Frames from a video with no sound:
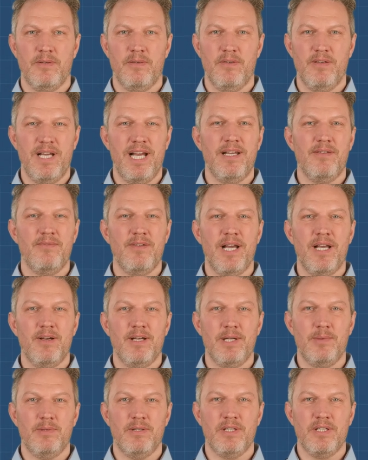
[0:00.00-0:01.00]
That
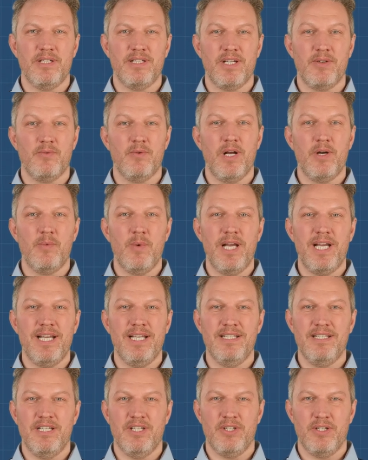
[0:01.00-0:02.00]
variable is the Runway
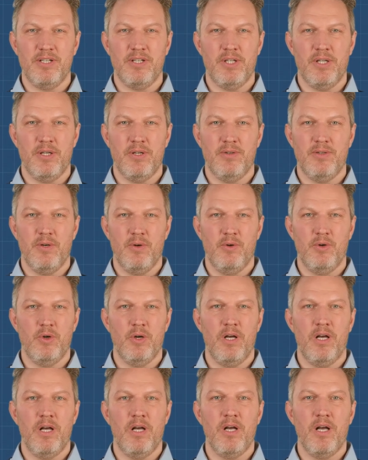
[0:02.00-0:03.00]
Condition Code,
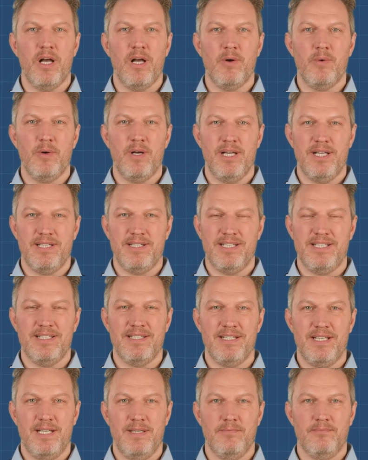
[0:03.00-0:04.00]
or
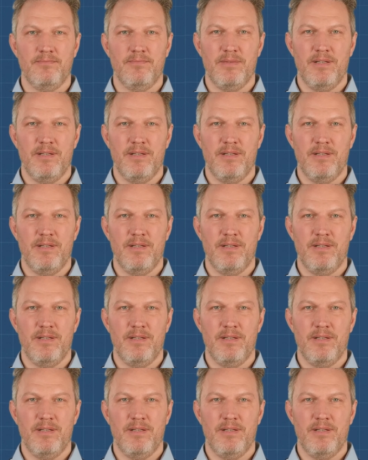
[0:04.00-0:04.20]
RWYCC.